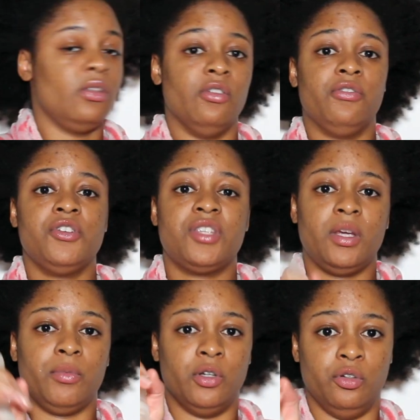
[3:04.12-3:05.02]
the first thing
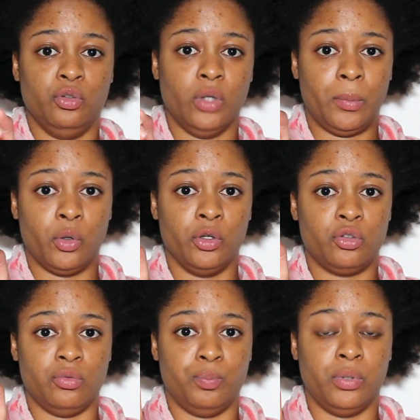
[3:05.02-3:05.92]
I'm going to do, I'm going
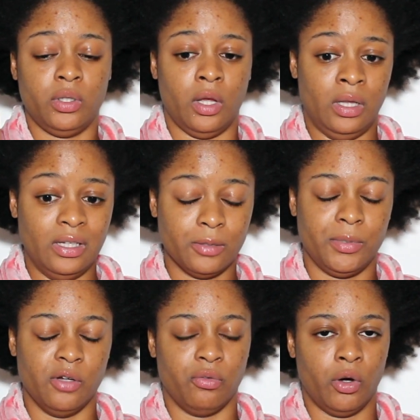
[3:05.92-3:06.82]
to put a little
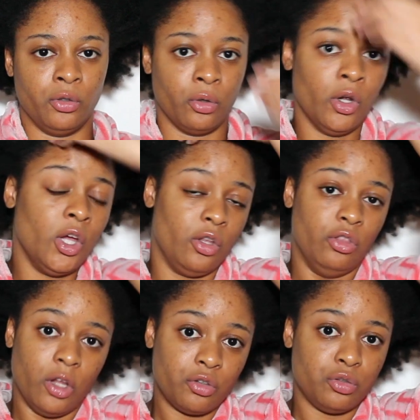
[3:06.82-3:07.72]
bit of water,
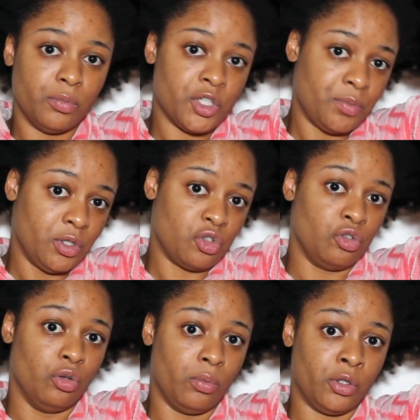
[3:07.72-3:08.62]
not too much because you
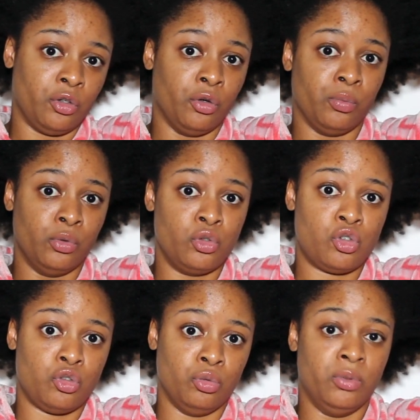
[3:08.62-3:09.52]
don't want your roots
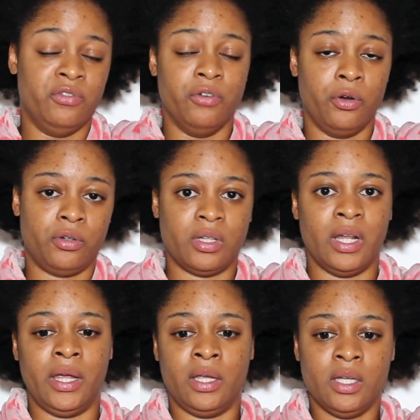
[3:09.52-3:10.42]
to revert.
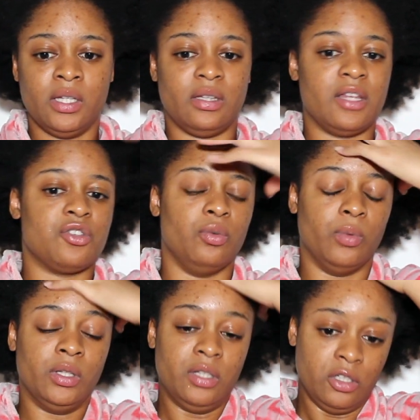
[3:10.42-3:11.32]
Like that's the
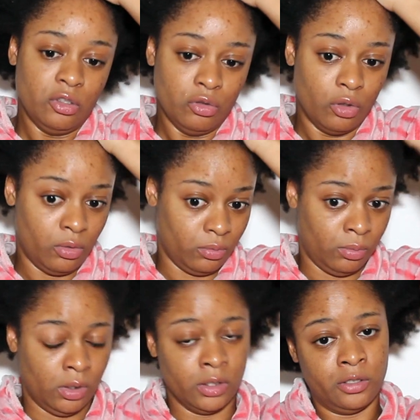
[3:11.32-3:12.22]
one thing you don't
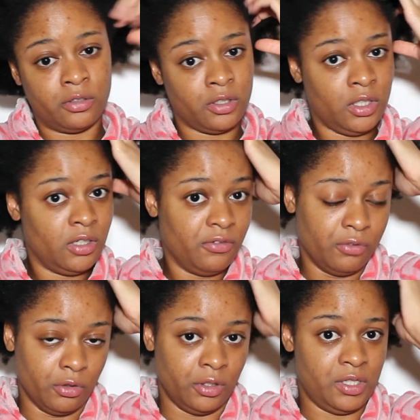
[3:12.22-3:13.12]
want
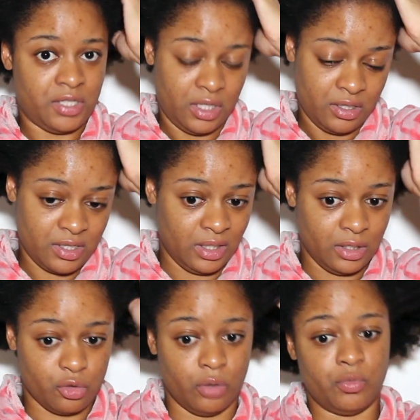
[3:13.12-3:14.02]
for this hairstyle.
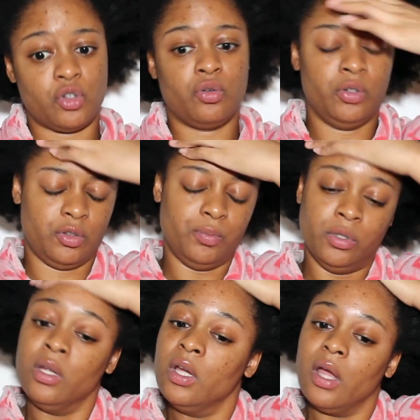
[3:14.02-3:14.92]
So I'm just going to
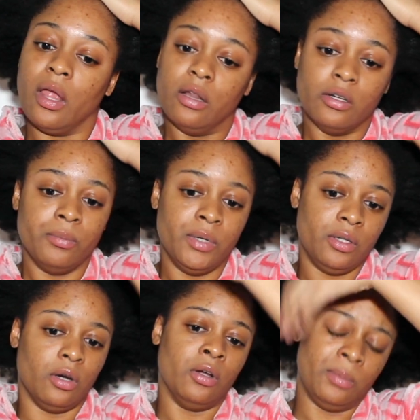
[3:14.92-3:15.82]
put a little
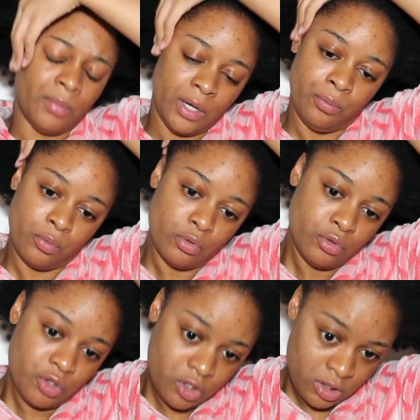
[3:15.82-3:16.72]
bit on my
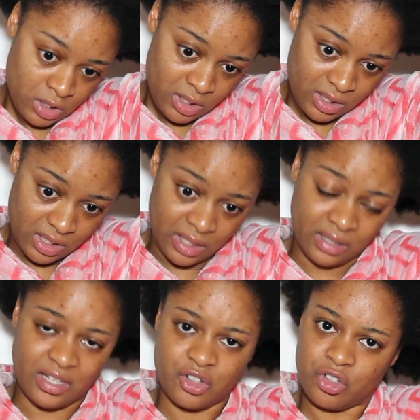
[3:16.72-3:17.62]
roots,
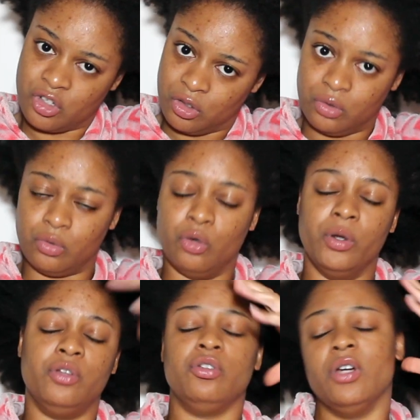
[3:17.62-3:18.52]
and that's just
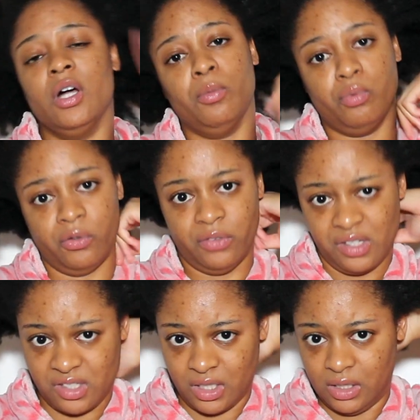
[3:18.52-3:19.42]
going to help with the
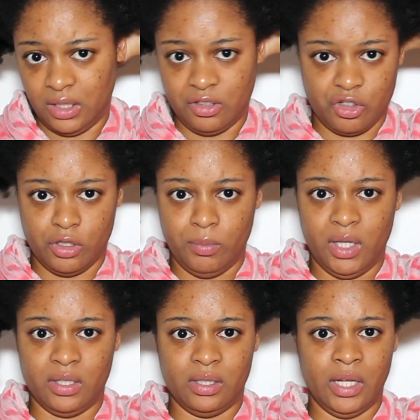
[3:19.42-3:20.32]
styling. It's going to
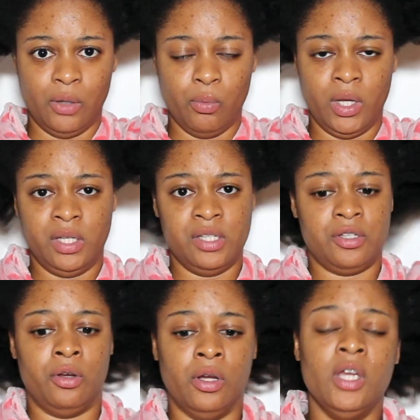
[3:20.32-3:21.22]
make it like way
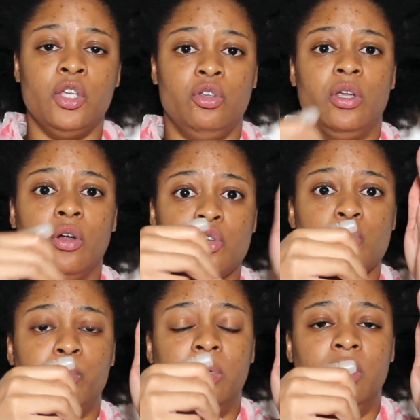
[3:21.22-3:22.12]
easier. You can
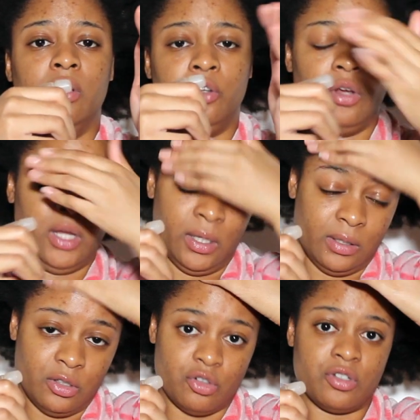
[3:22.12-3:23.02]
also put it on your hand
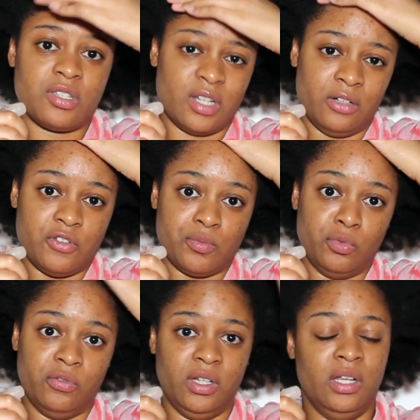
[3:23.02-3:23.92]
and just kind of
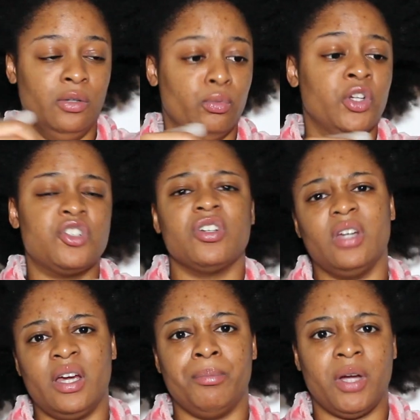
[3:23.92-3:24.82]
smooth it in, which
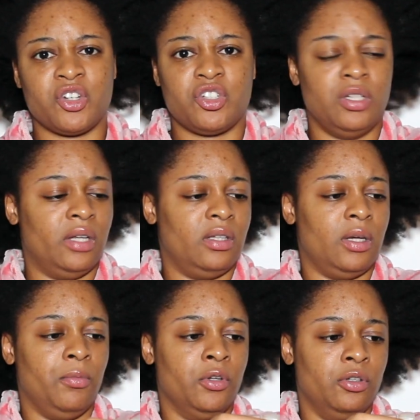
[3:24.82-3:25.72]
I think
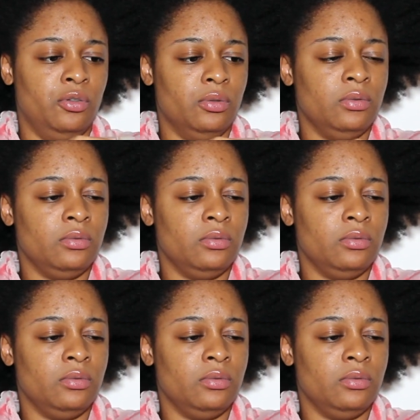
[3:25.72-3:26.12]
I'm going to do.